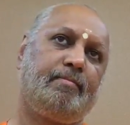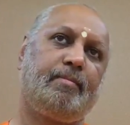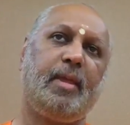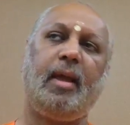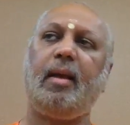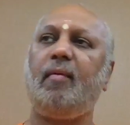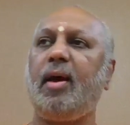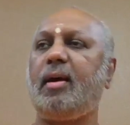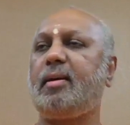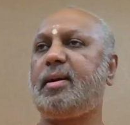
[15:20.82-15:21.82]
They
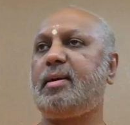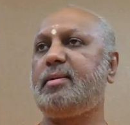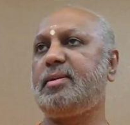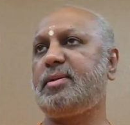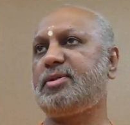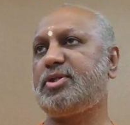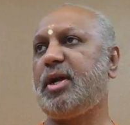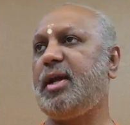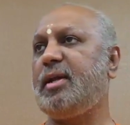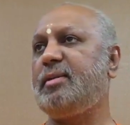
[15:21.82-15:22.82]
were
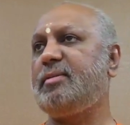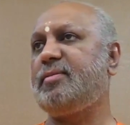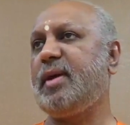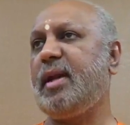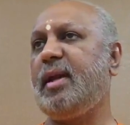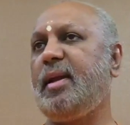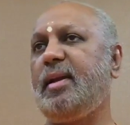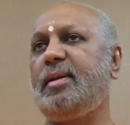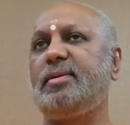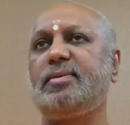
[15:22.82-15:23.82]
shedding
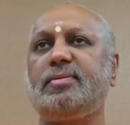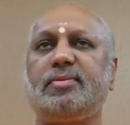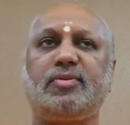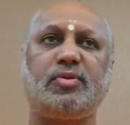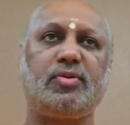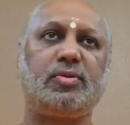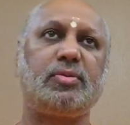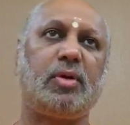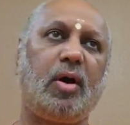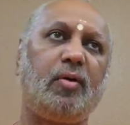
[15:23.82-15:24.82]
very
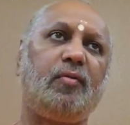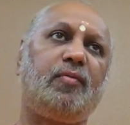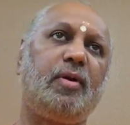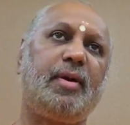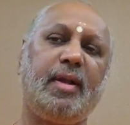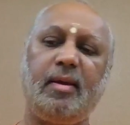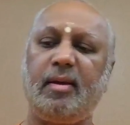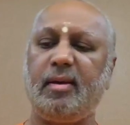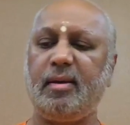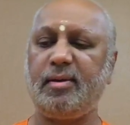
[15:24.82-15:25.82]
sorrowful
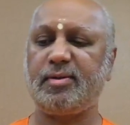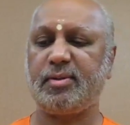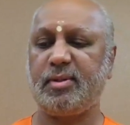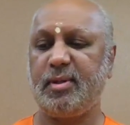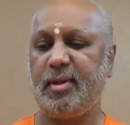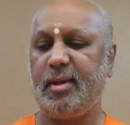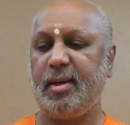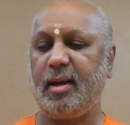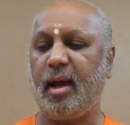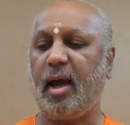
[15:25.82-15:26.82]
tears.
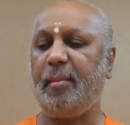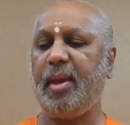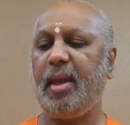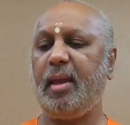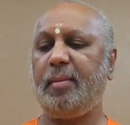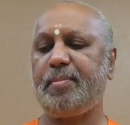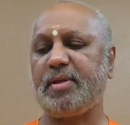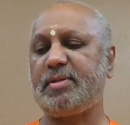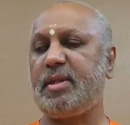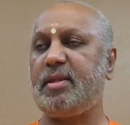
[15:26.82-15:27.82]
Rame
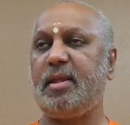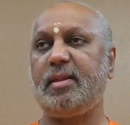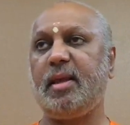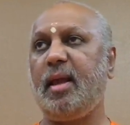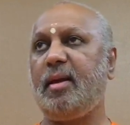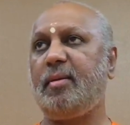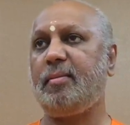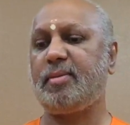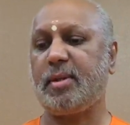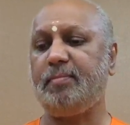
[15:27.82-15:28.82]

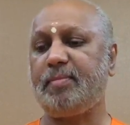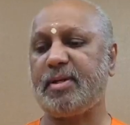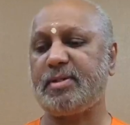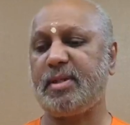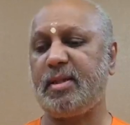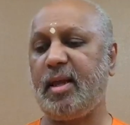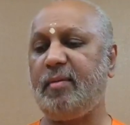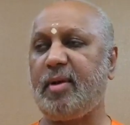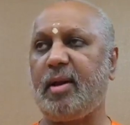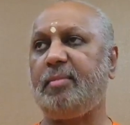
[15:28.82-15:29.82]
prastitite
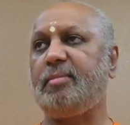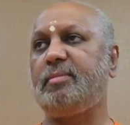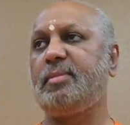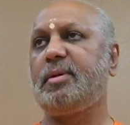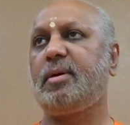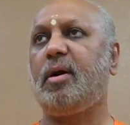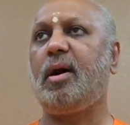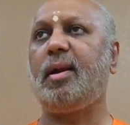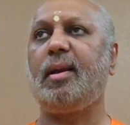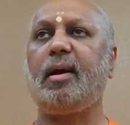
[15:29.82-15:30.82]
samprastite vanam.
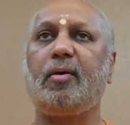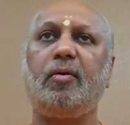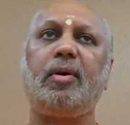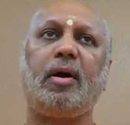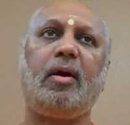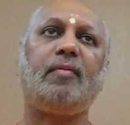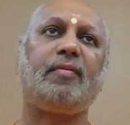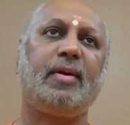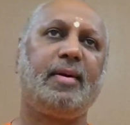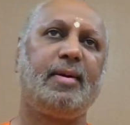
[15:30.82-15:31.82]
On account of
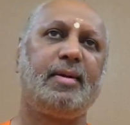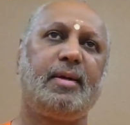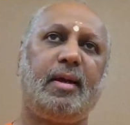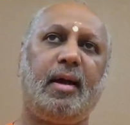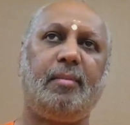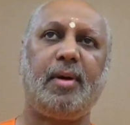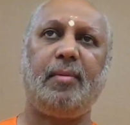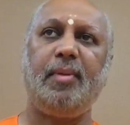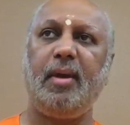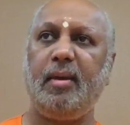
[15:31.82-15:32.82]

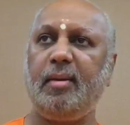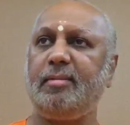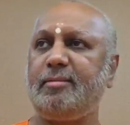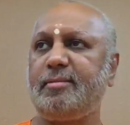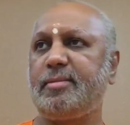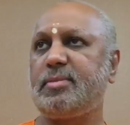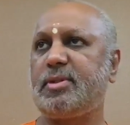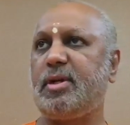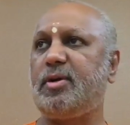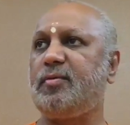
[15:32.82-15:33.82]
Rama being
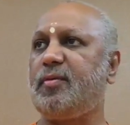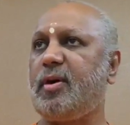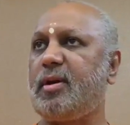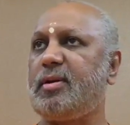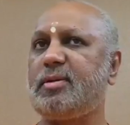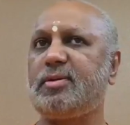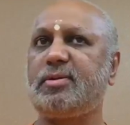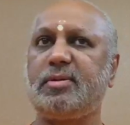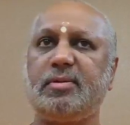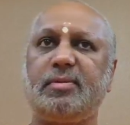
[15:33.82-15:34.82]
sent to
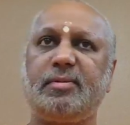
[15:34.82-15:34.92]
forest.